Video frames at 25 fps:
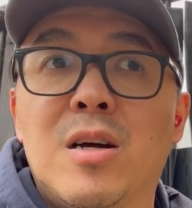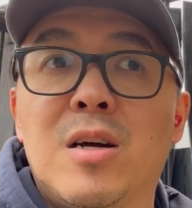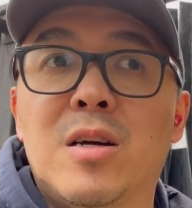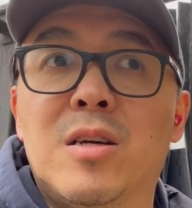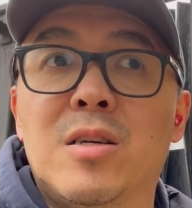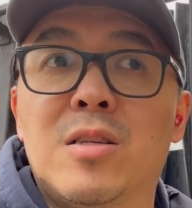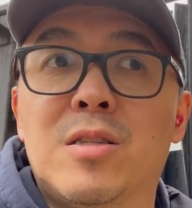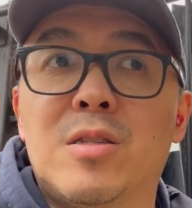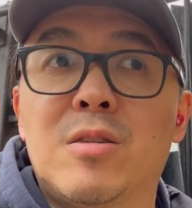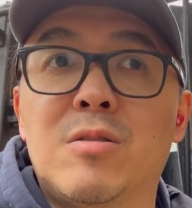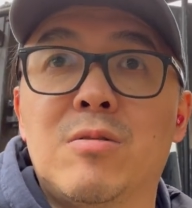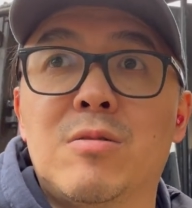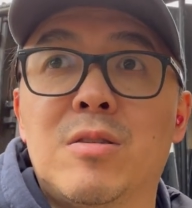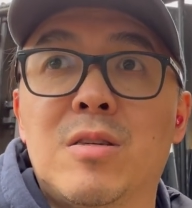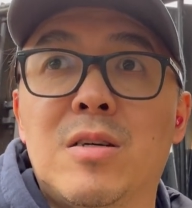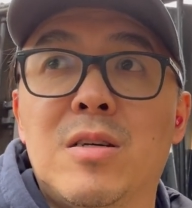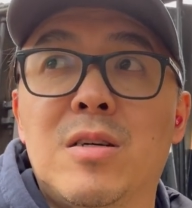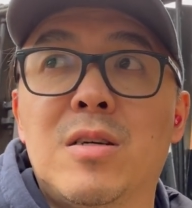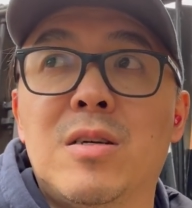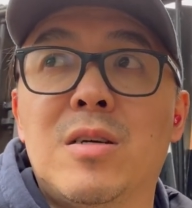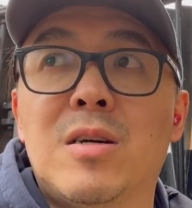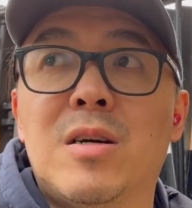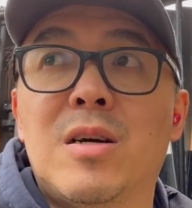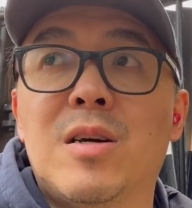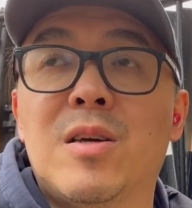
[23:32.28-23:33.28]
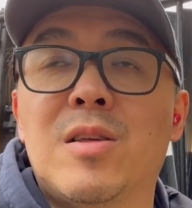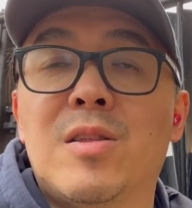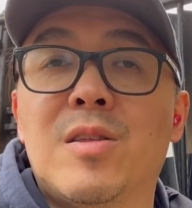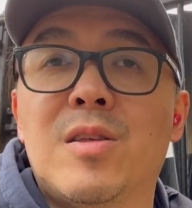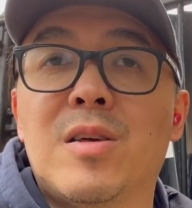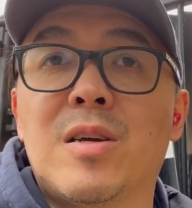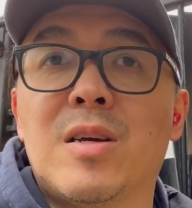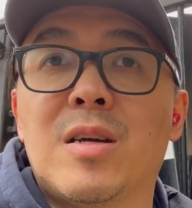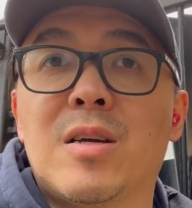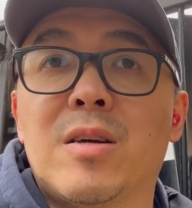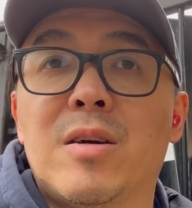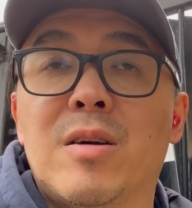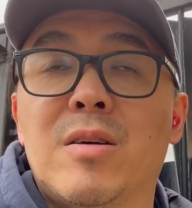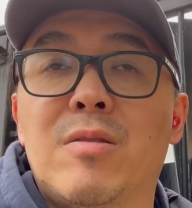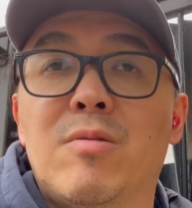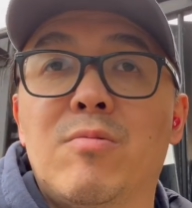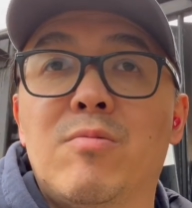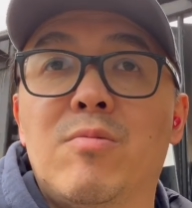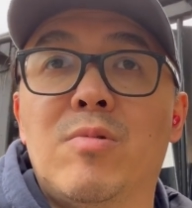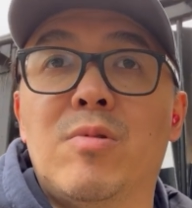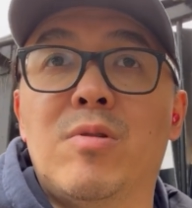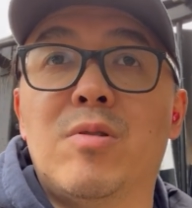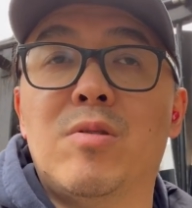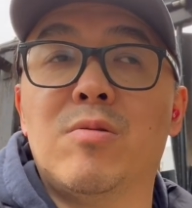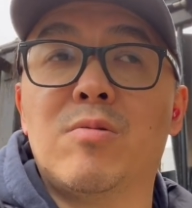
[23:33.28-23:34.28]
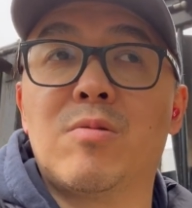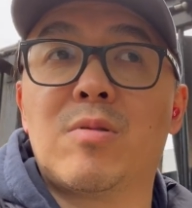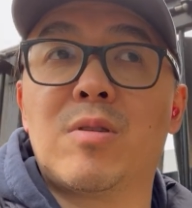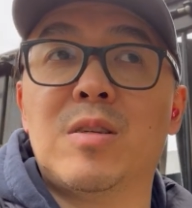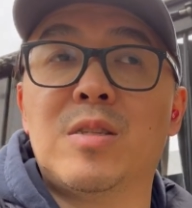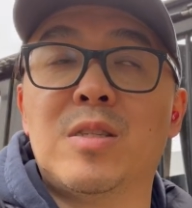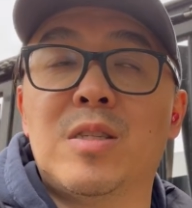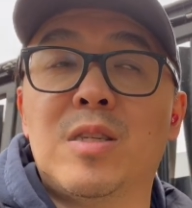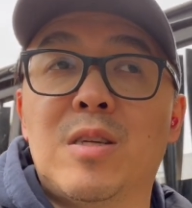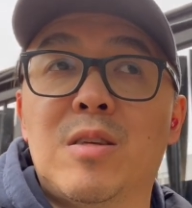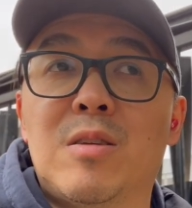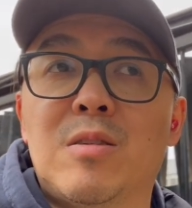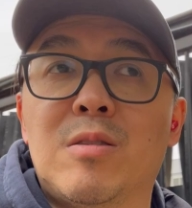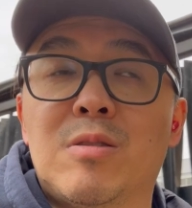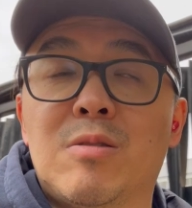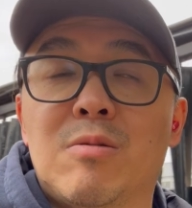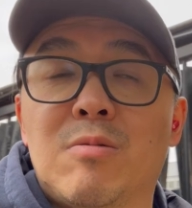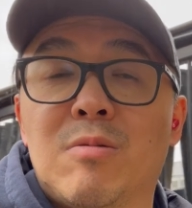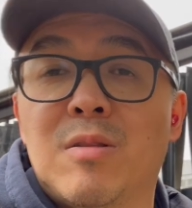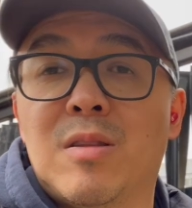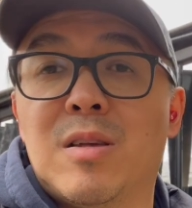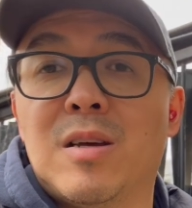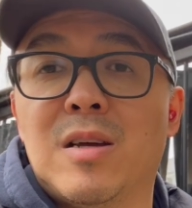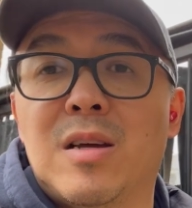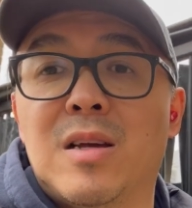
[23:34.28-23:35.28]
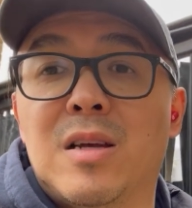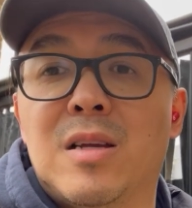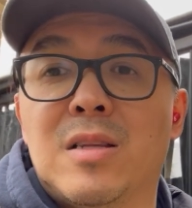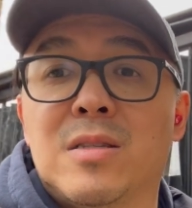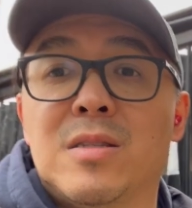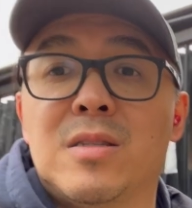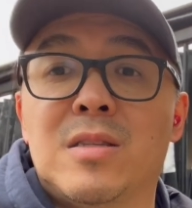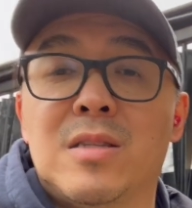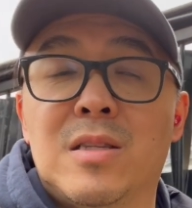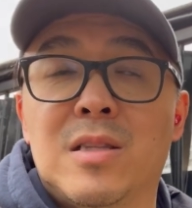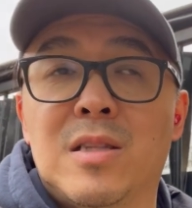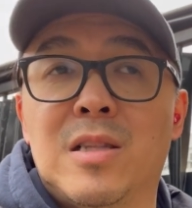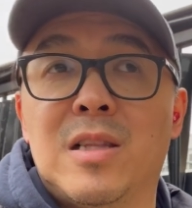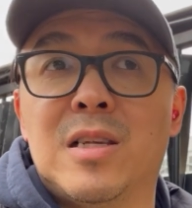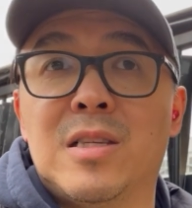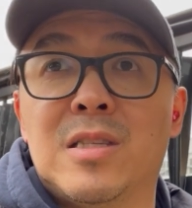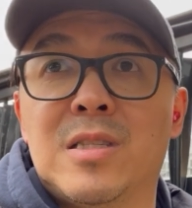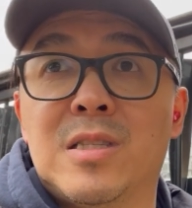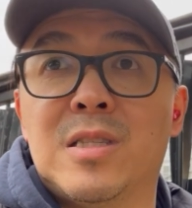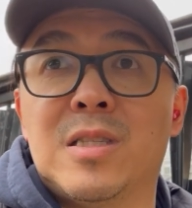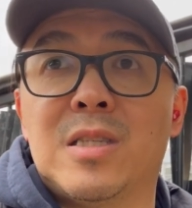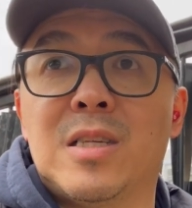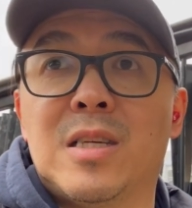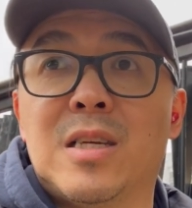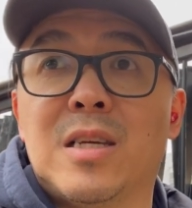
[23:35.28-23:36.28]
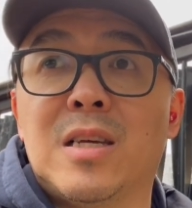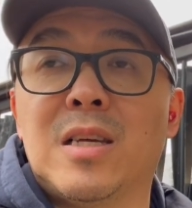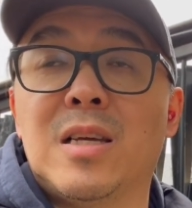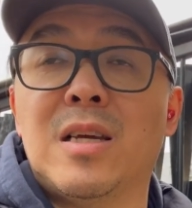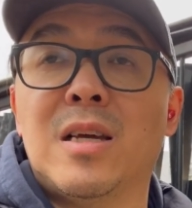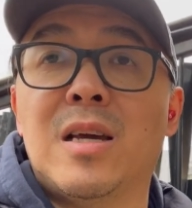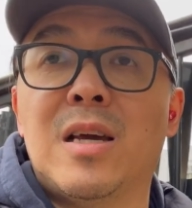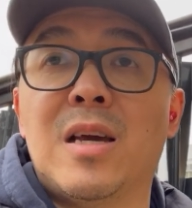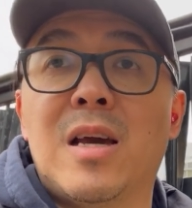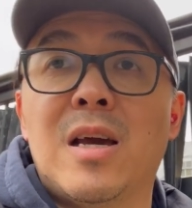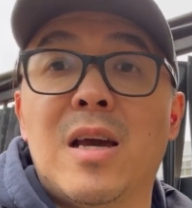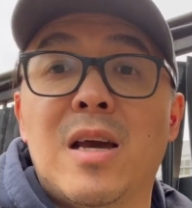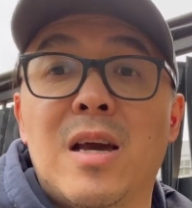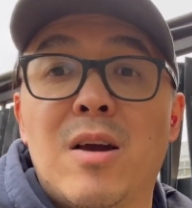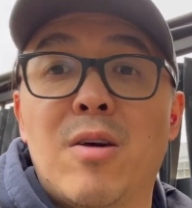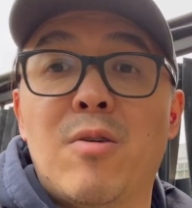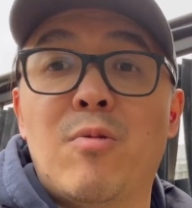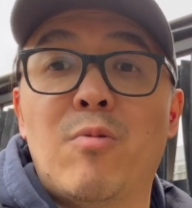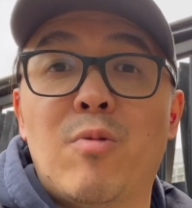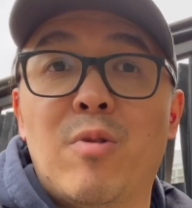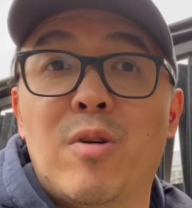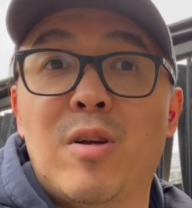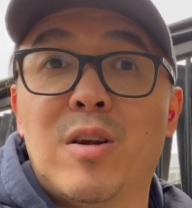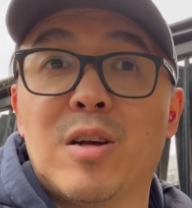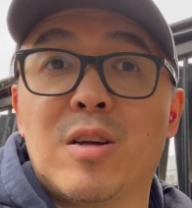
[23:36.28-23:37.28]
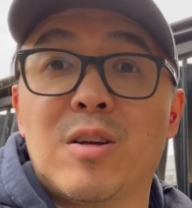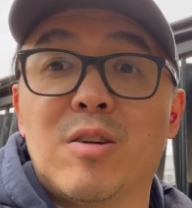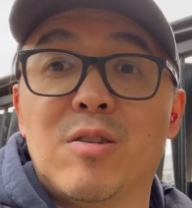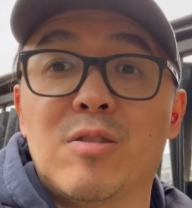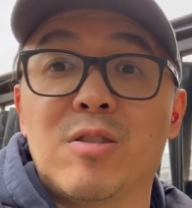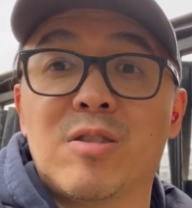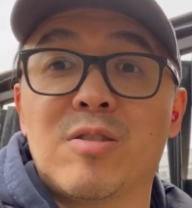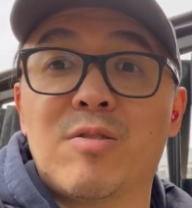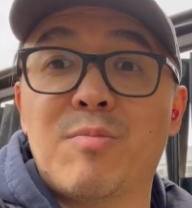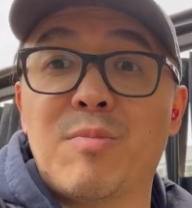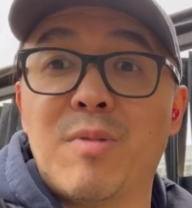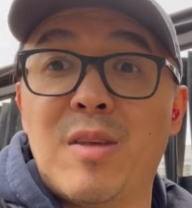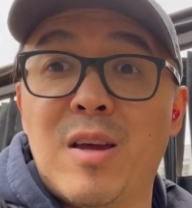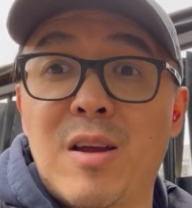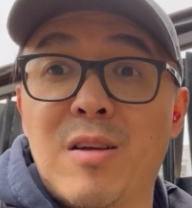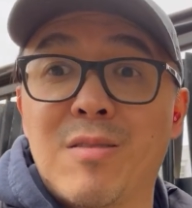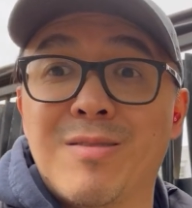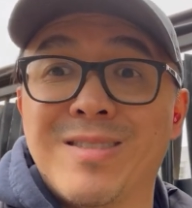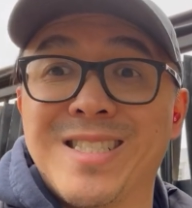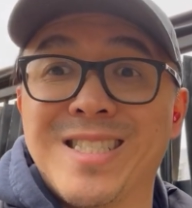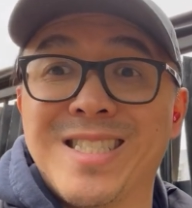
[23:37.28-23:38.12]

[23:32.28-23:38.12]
So yeah, I think we'll continue doing that, and let's see where it goes from there.